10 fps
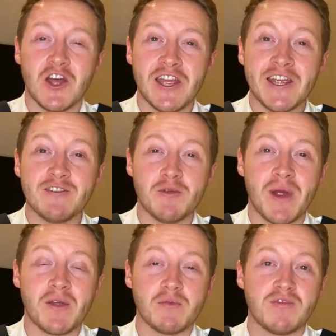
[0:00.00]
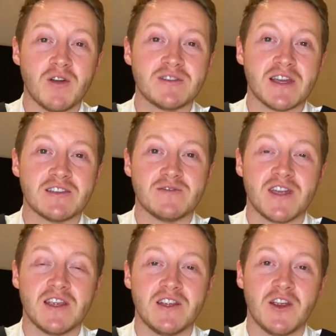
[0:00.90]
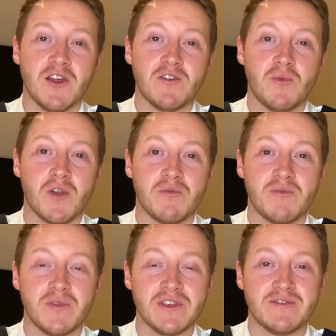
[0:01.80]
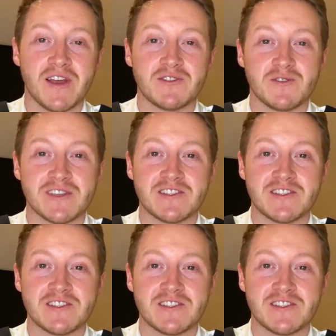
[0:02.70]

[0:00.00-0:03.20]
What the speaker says: hear about the process of taking over on one of these vessels.